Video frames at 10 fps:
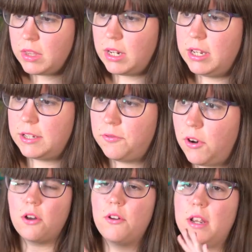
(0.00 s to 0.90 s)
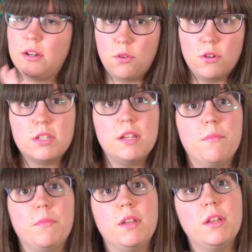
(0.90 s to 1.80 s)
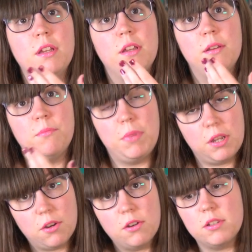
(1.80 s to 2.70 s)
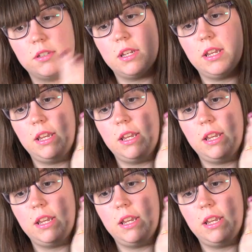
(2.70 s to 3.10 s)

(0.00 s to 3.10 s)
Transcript: then his father ignores him because